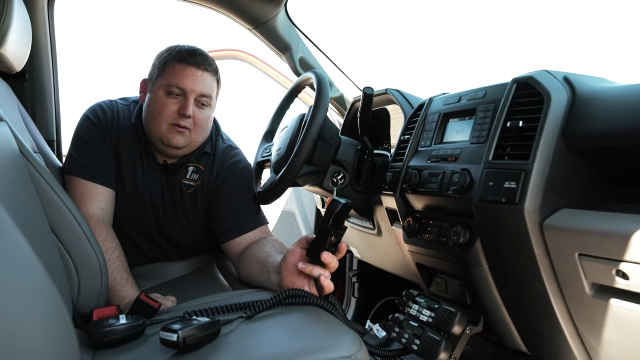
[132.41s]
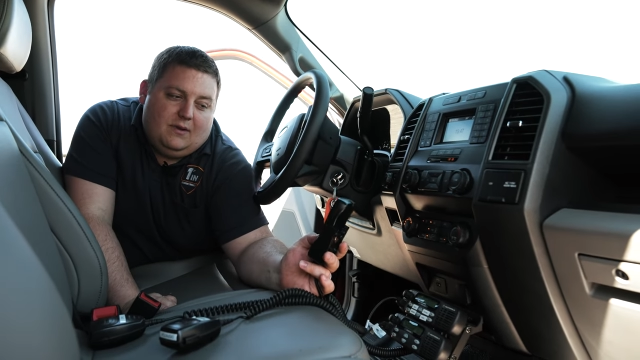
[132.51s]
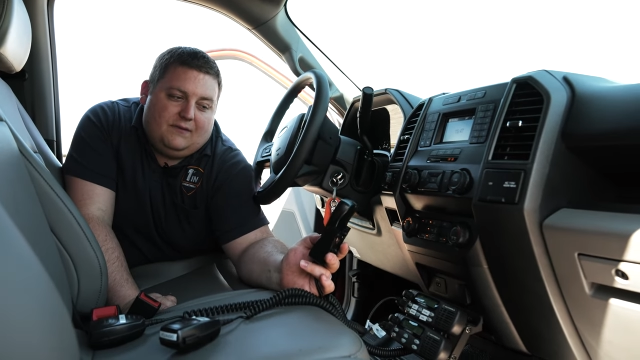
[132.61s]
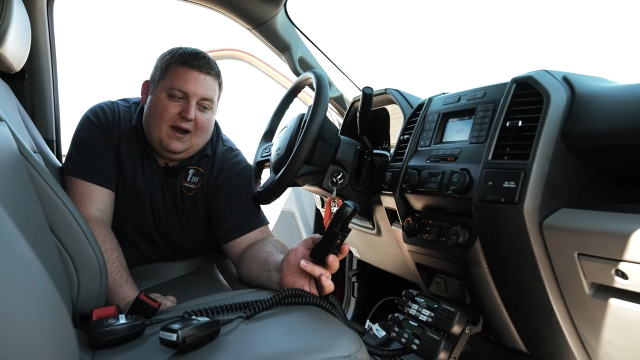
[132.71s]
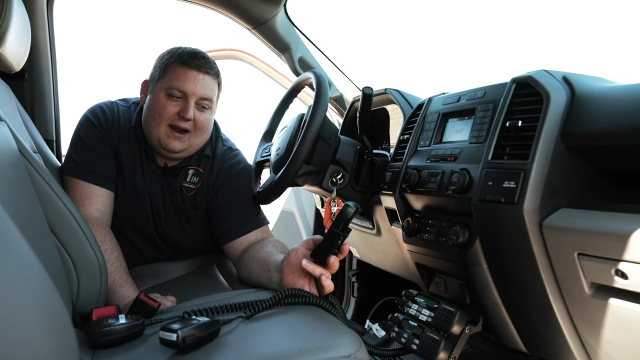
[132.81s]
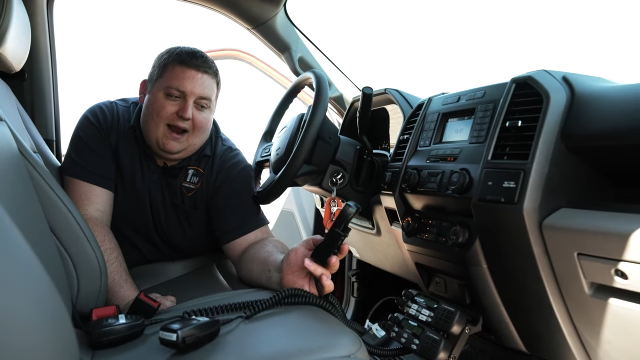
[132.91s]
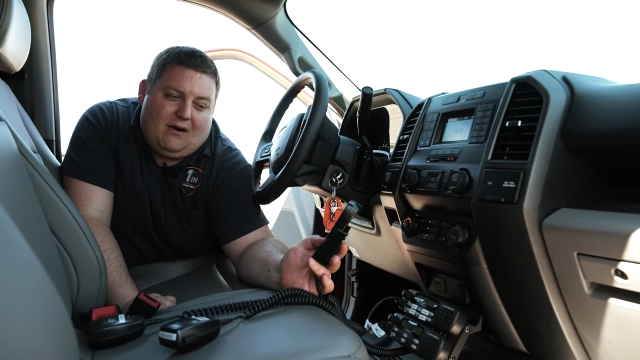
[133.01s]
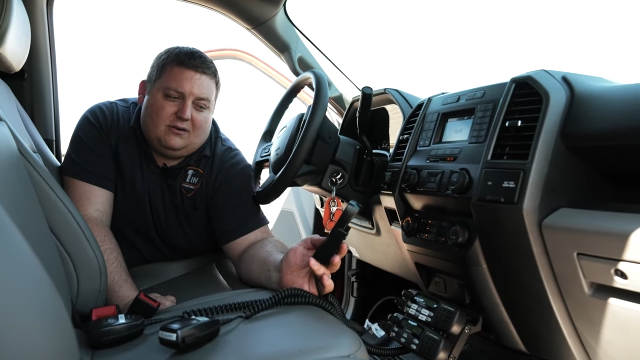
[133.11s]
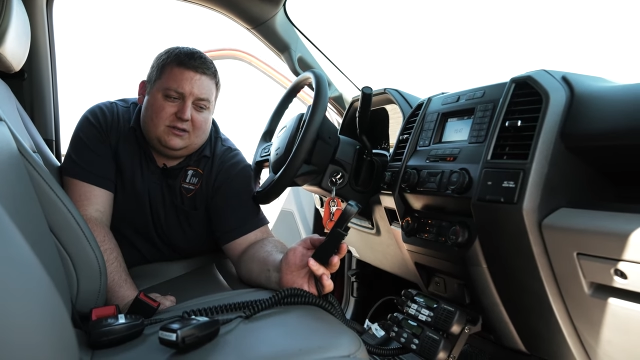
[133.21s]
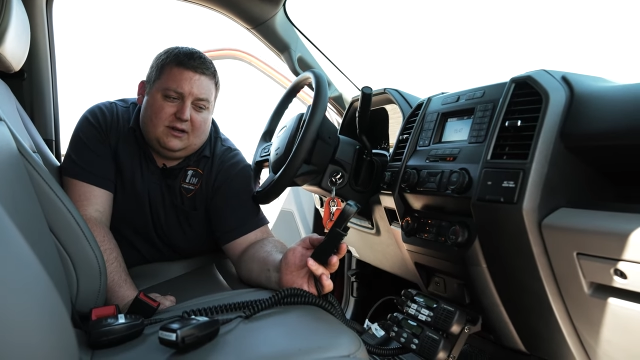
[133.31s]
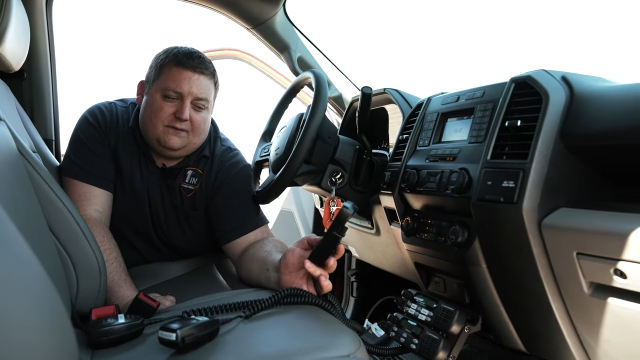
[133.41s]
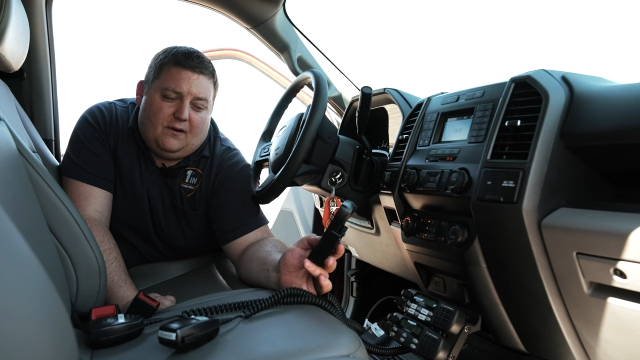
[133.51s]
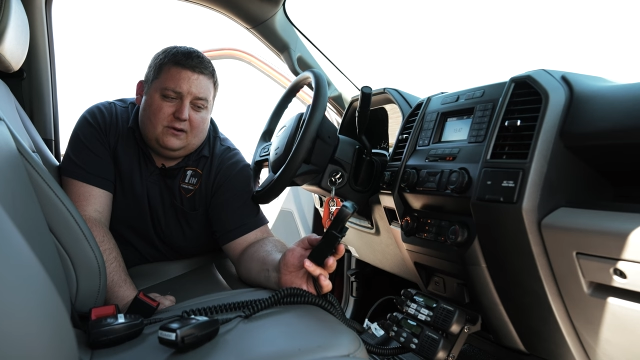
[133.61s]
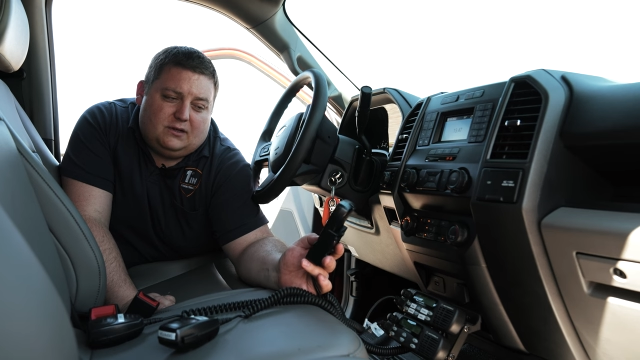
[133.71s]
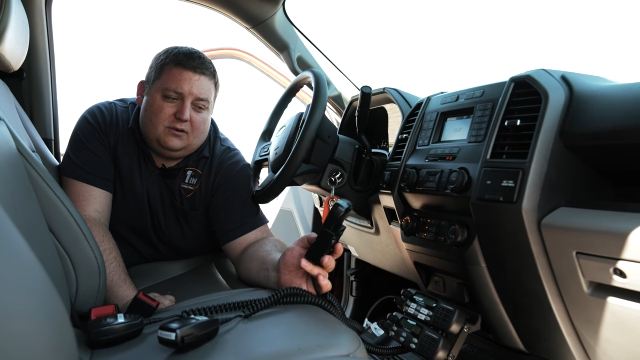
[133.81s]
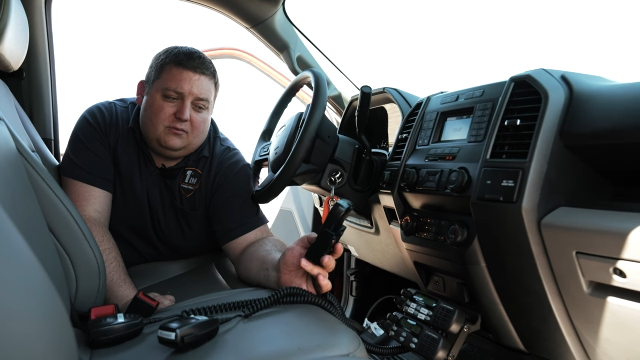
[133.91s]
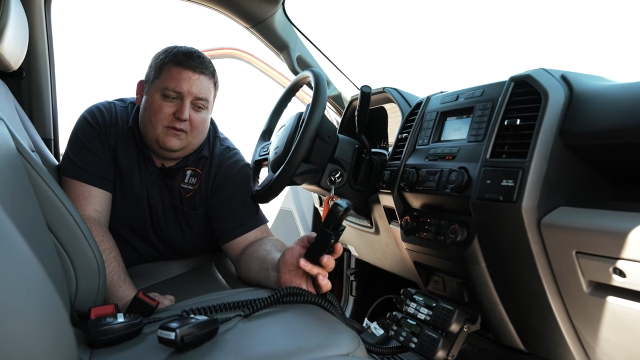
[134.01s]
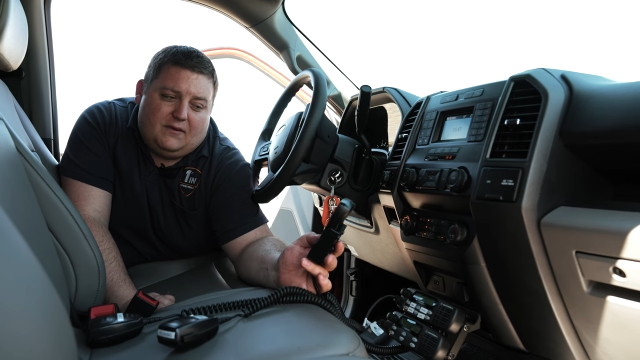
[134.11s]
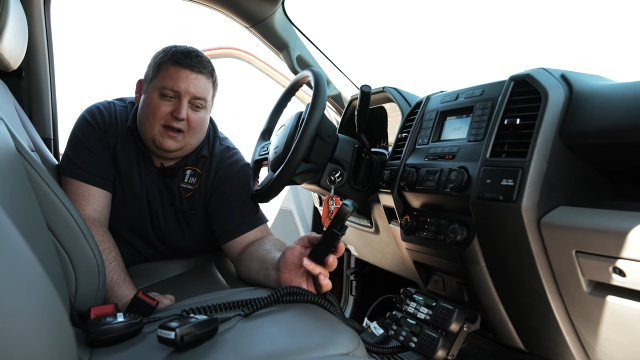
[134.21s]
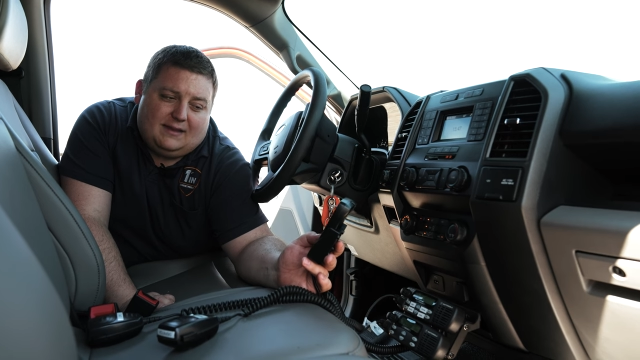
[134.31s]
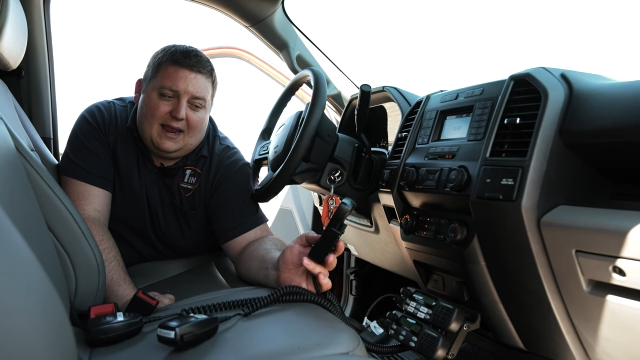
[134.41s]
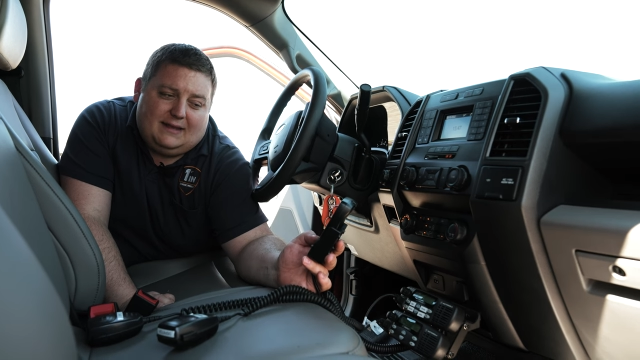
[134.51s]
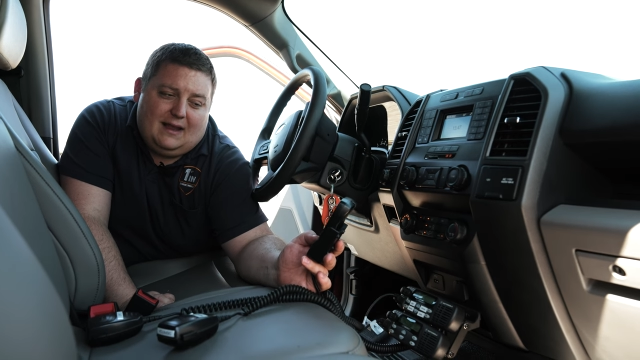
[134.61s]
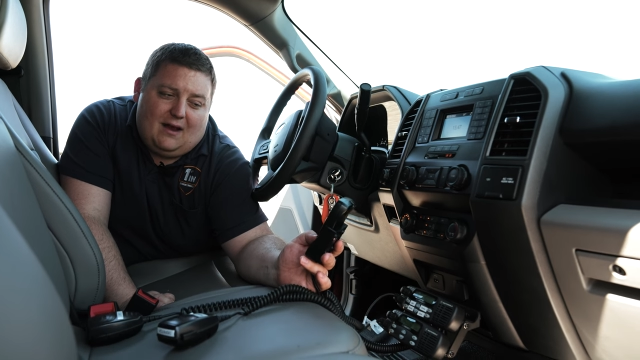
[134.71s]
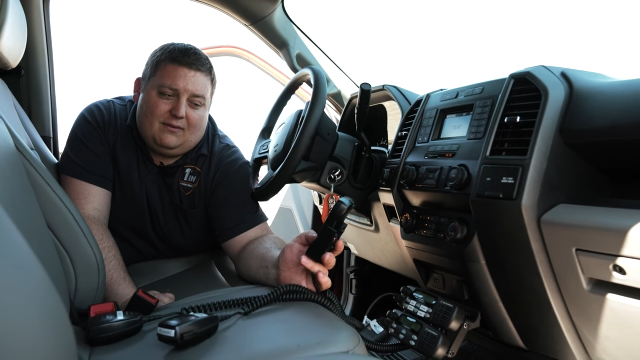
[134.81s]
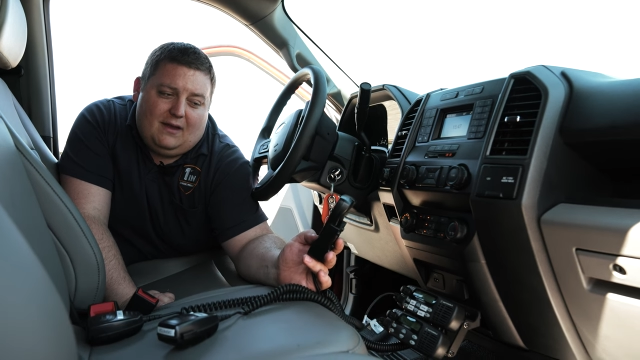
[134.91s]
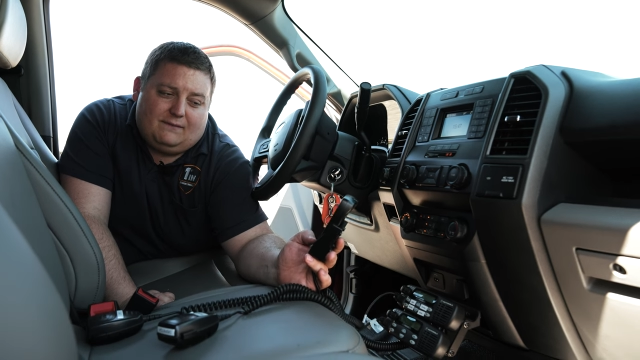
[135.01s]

We've got arrow stick function, we've got takedown,